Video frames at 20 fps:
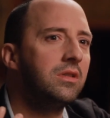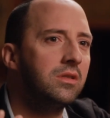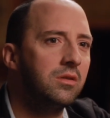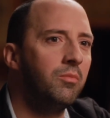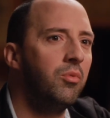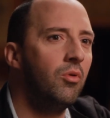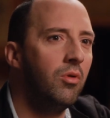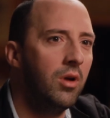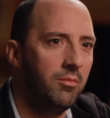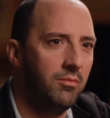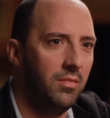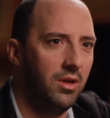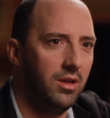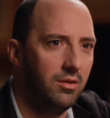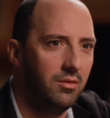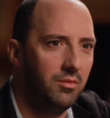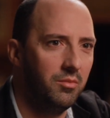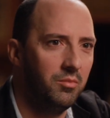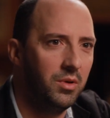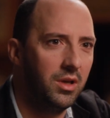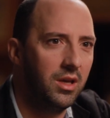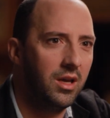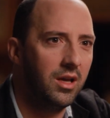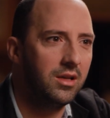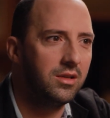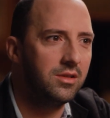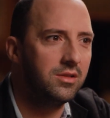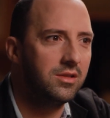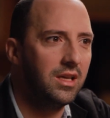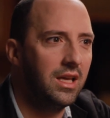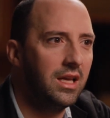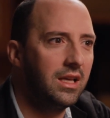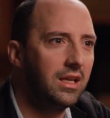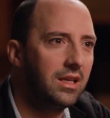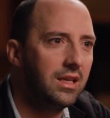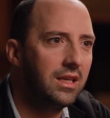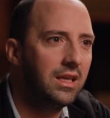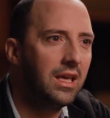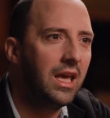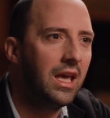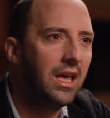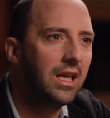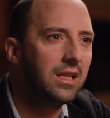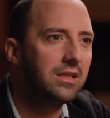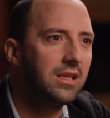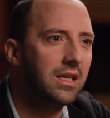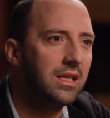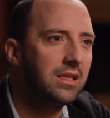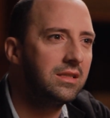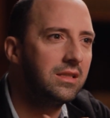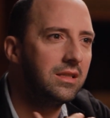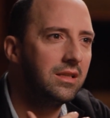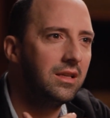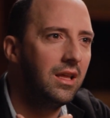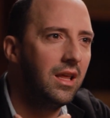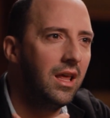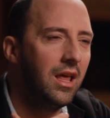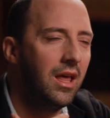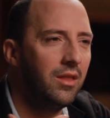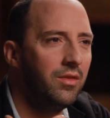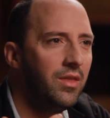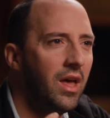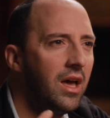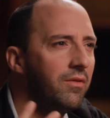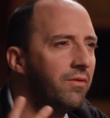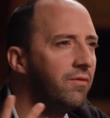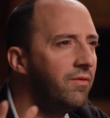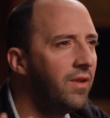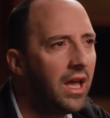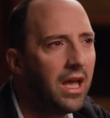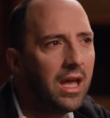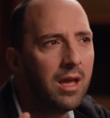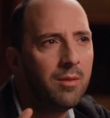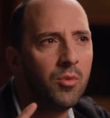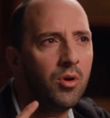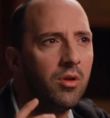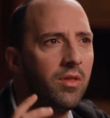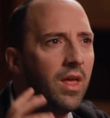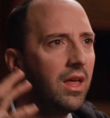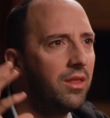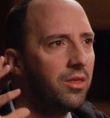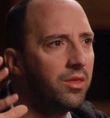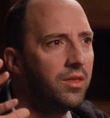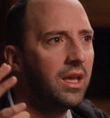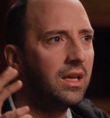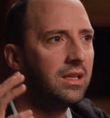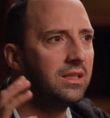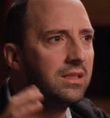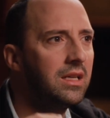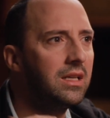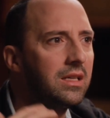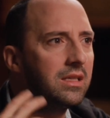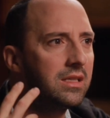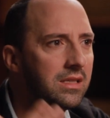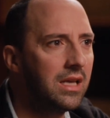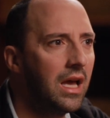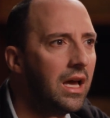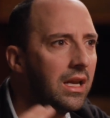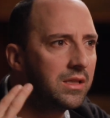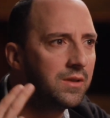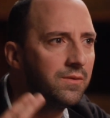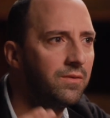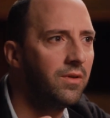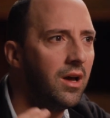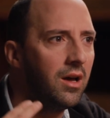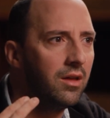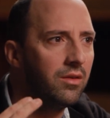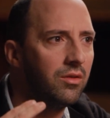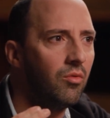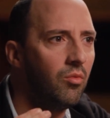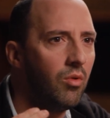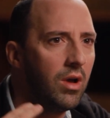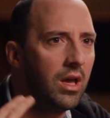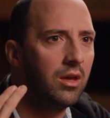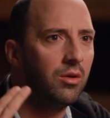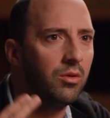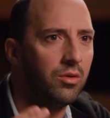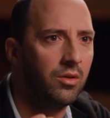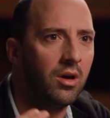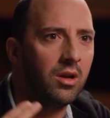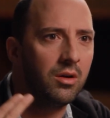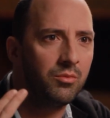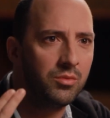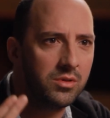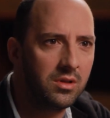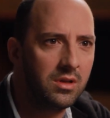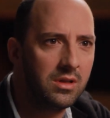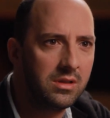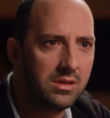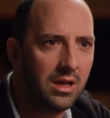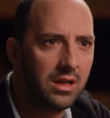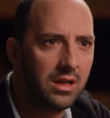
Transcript: a disappointment because it can't, that fame or that thing didn't satisfy the way you thought it was gonna